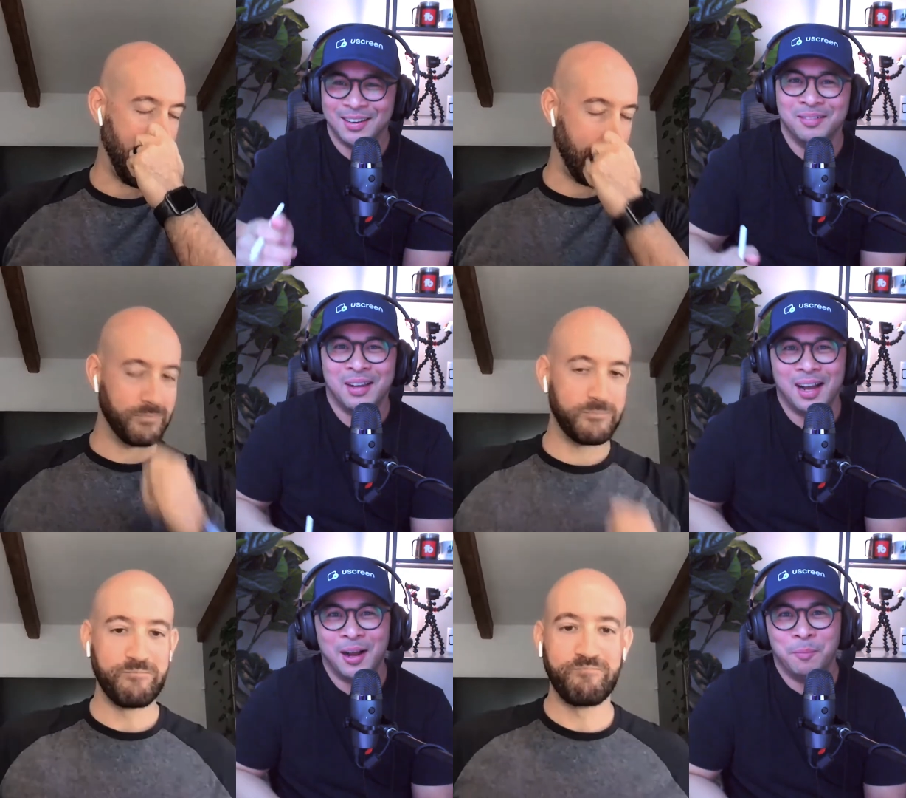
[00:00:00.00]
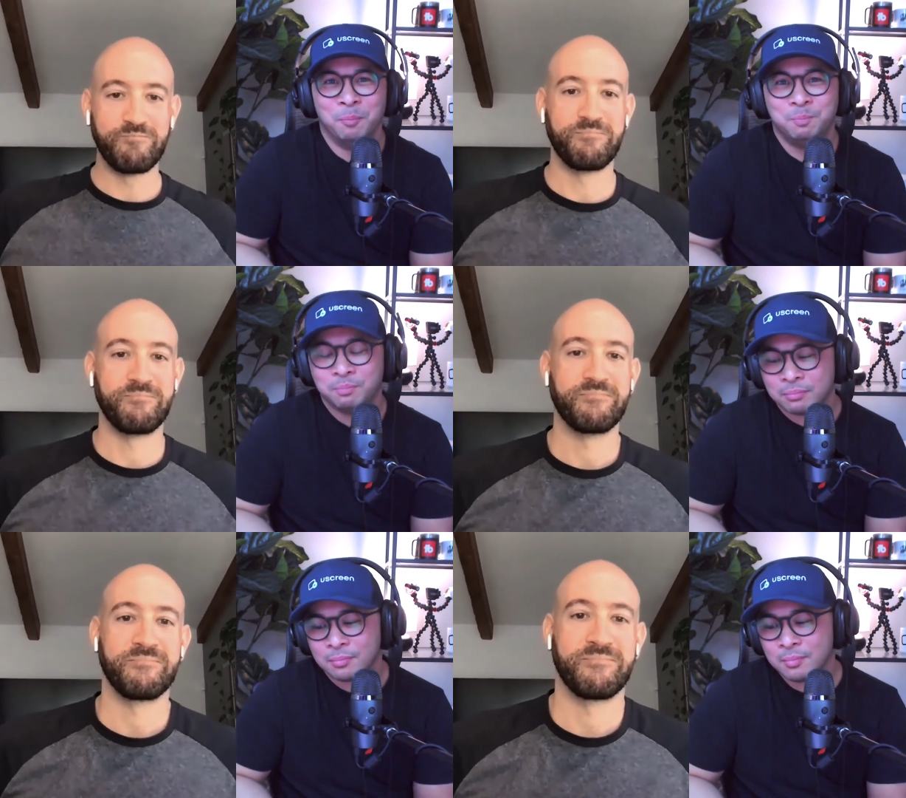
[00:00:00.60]
Speaker 1: know um,
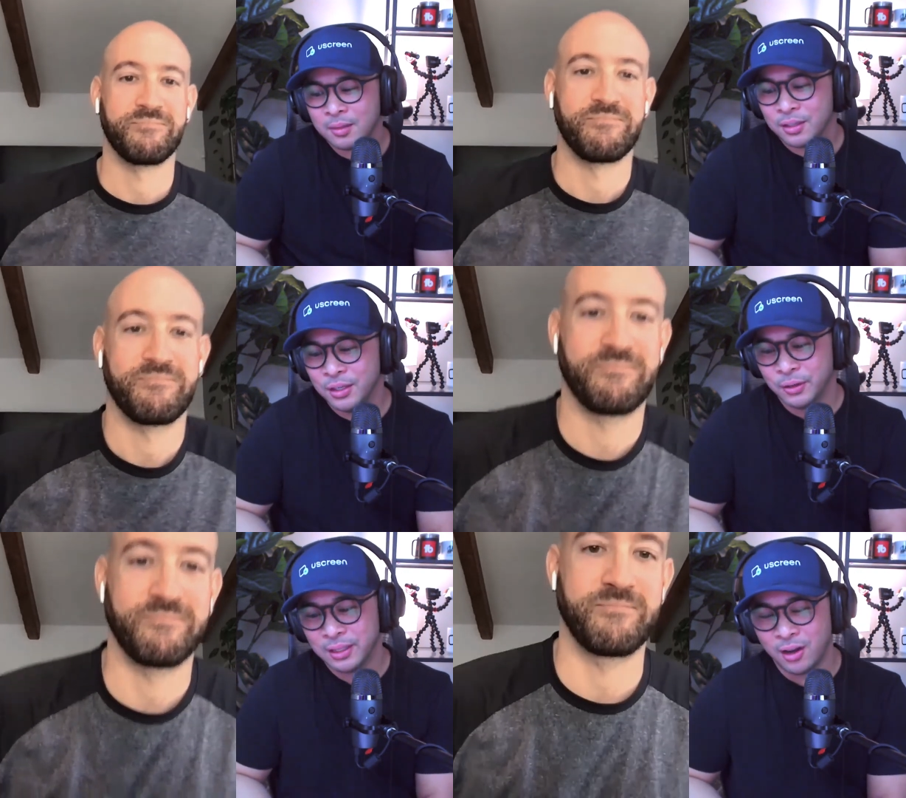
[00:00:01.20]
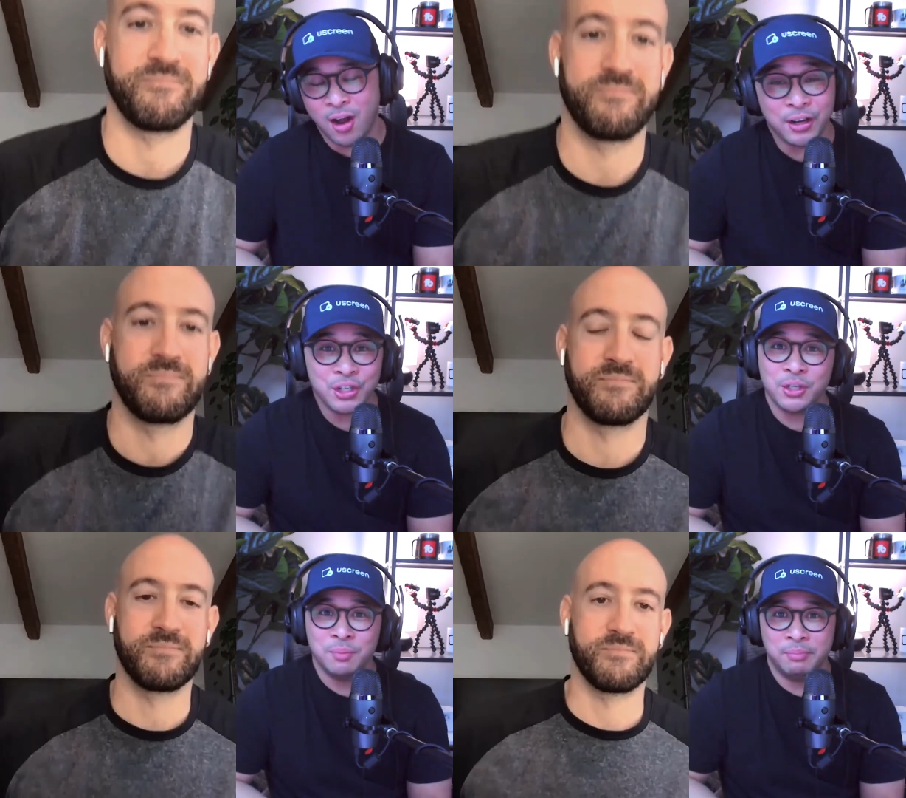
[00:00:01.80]
you know the
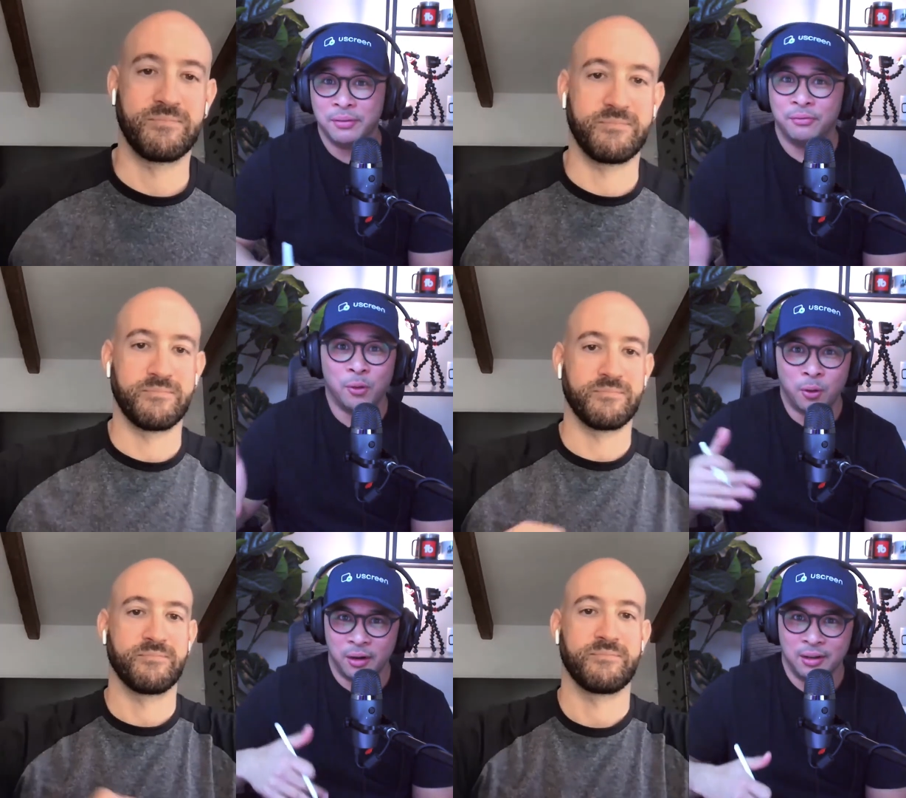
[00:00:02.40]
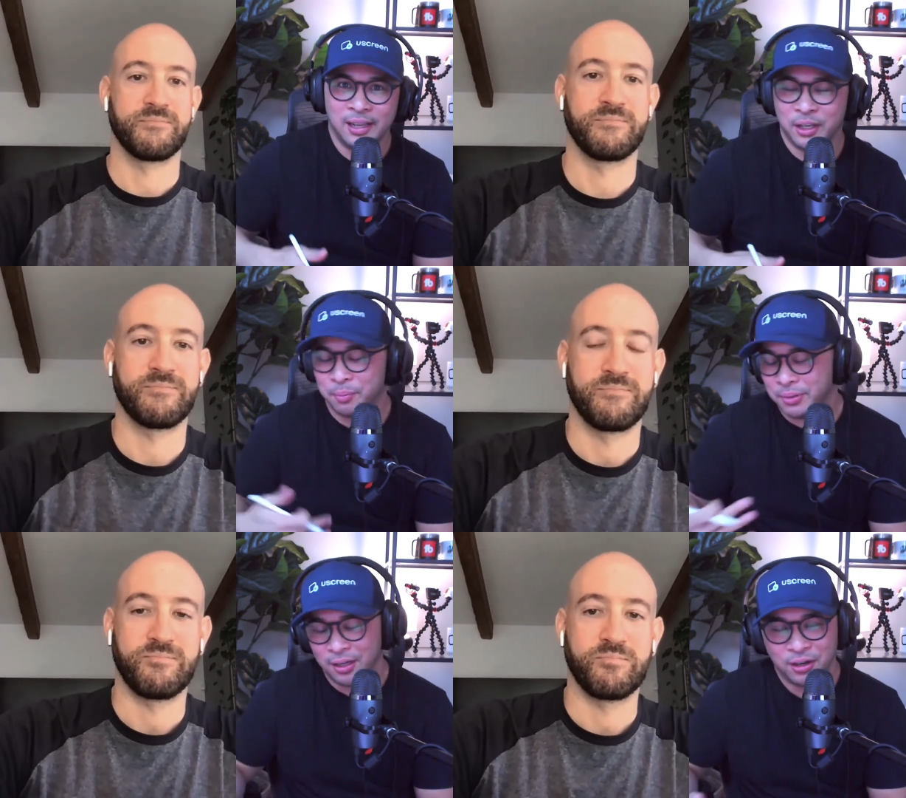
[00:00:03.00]
launch before like you're
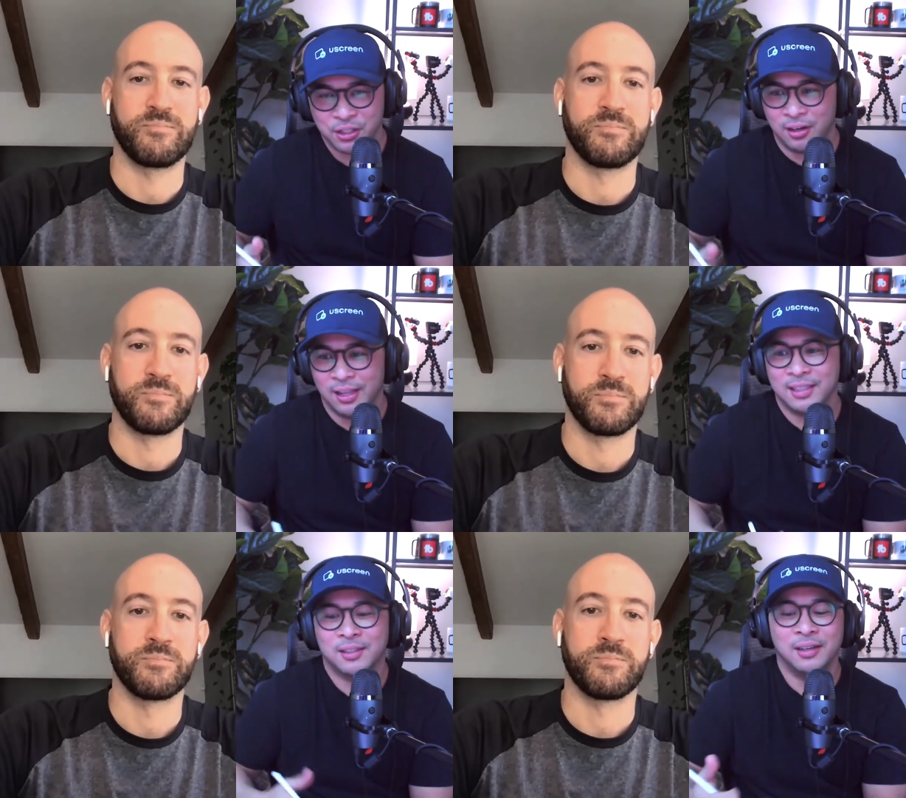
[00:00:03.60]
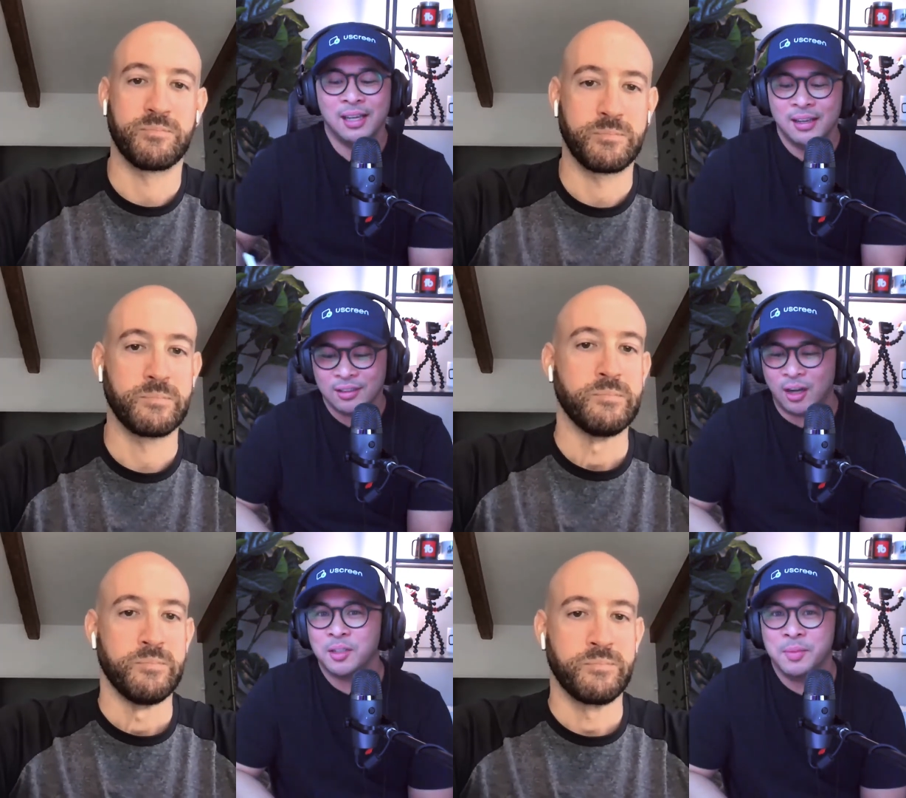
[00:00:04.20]
pre-launching all that. So
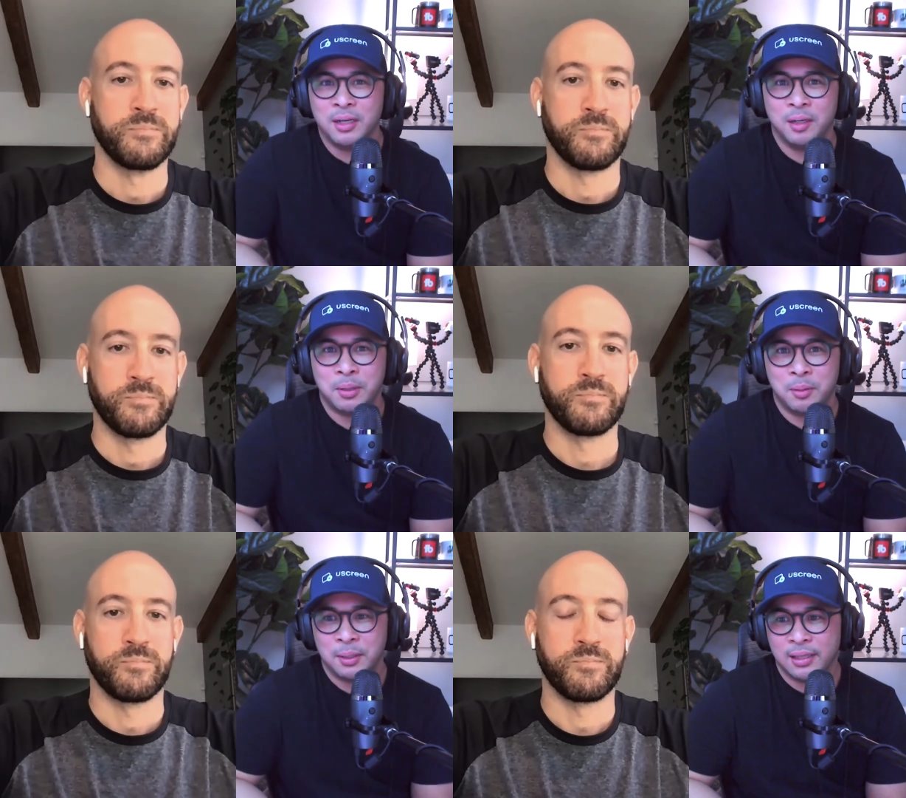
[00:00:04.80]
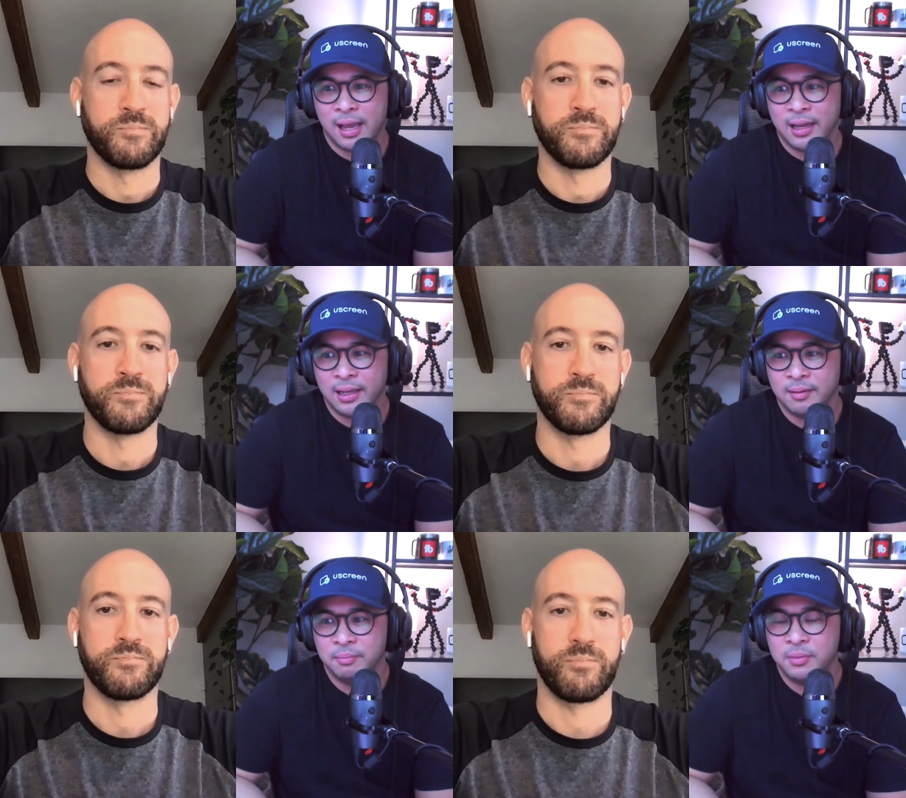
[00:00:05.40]
talk to me a little bit about that
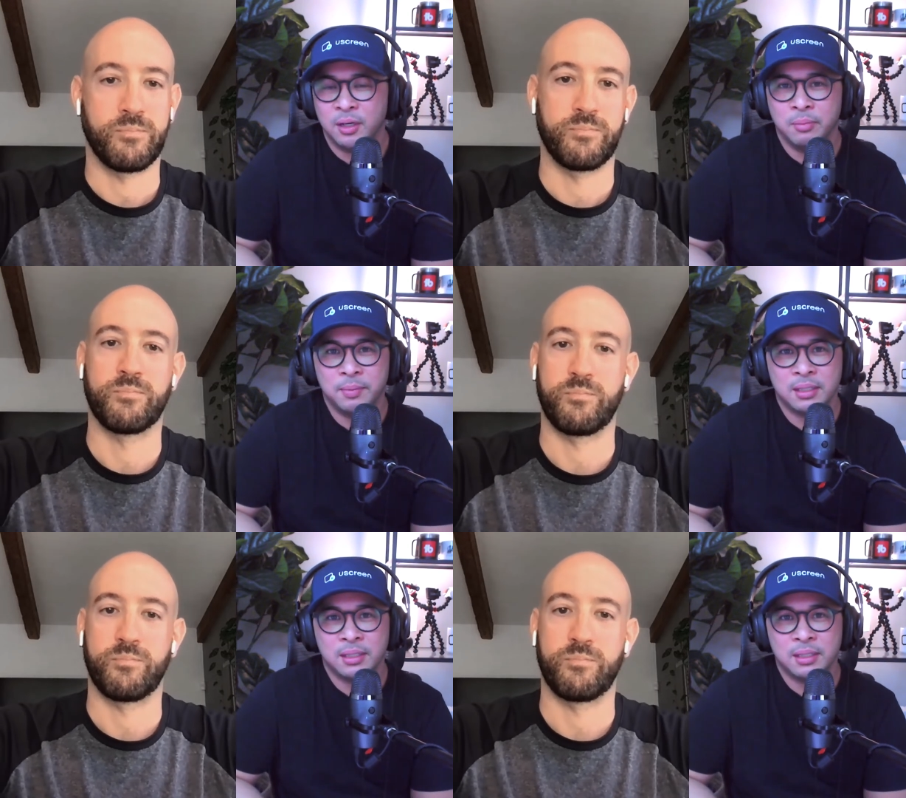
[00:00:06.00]
and you know maybe